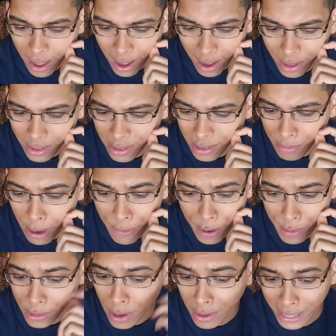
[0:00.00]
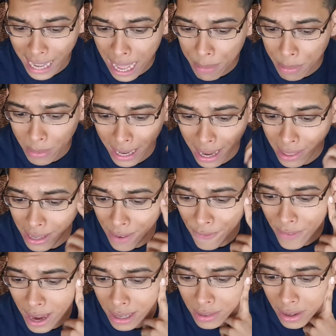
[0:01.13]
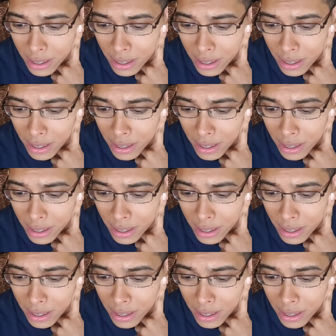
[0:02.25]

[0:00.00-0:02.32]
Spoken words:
It's my favorite song on the album. Again, the effects